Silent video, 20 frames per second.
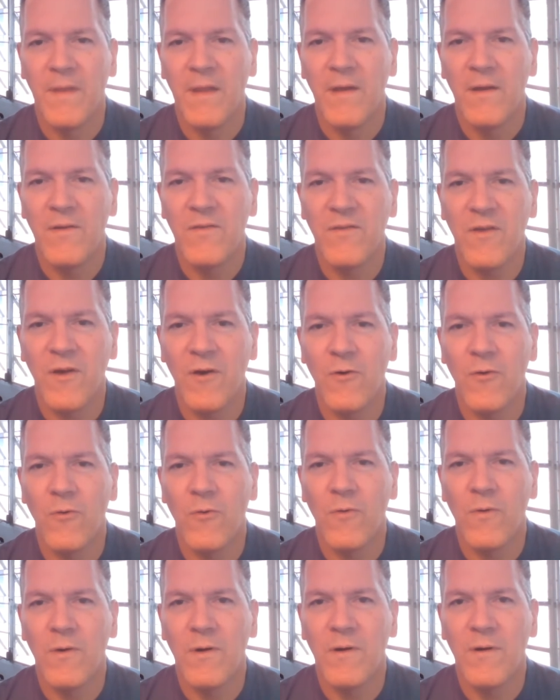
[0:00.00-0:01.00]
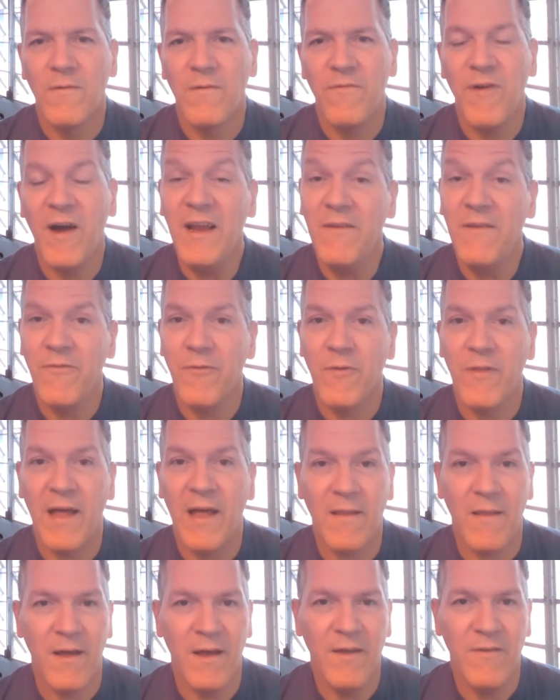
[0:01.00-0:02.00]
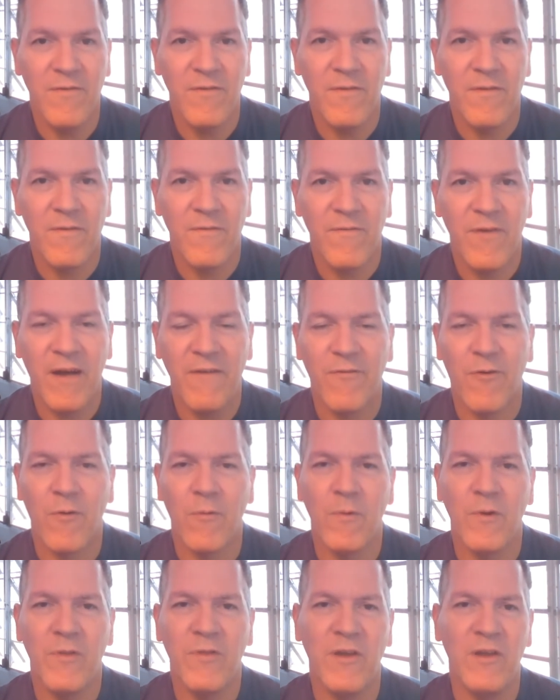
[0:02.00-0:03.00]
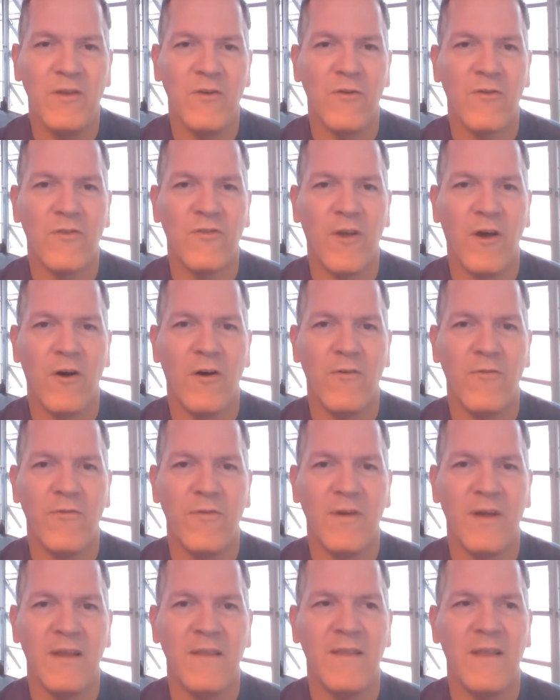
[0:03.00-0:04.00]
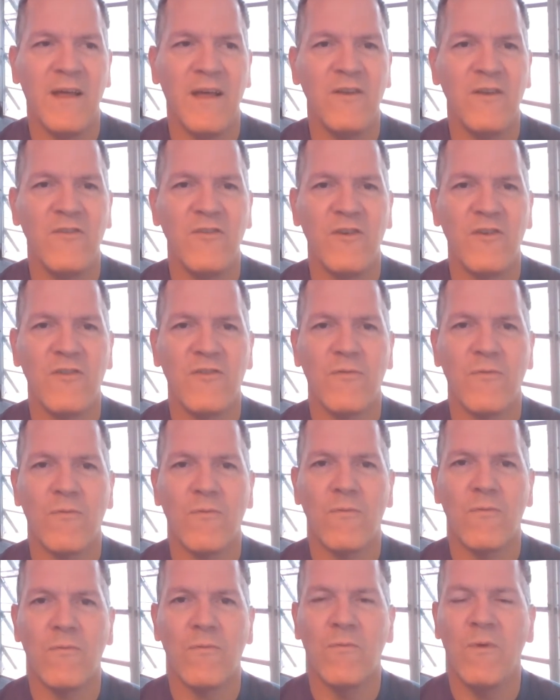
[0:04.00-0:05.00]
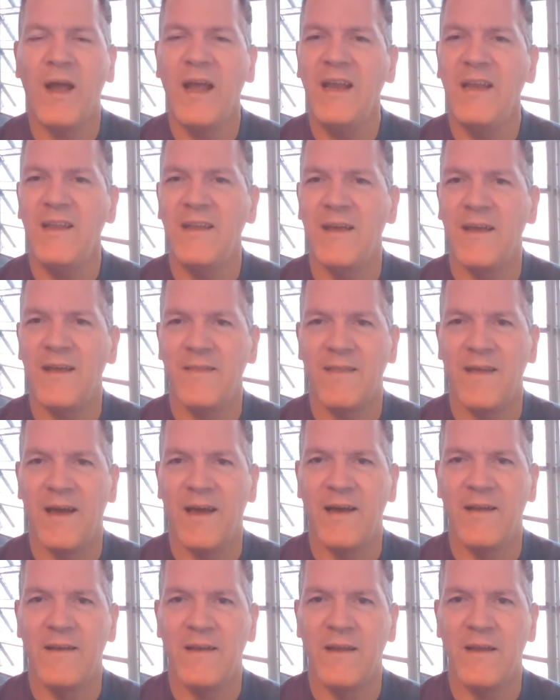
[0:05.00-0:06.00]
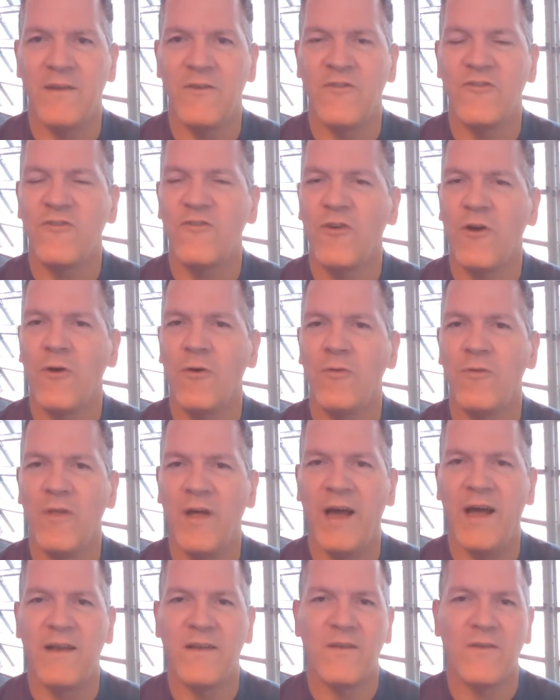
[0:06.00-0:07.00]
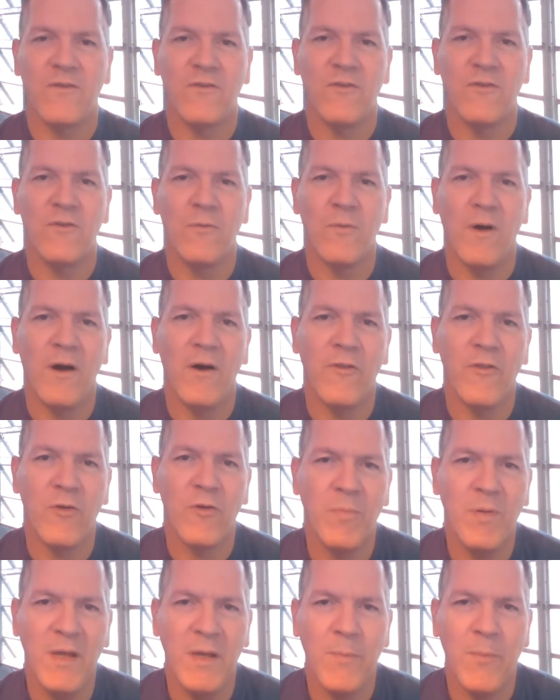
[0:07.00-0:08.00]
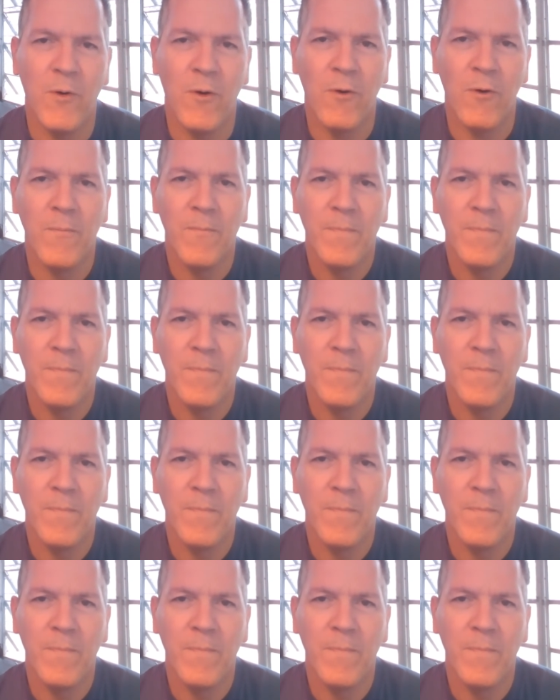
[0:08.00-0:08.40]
So fight for that life, fight for it within yourself, and then just radiate that and show that to other people.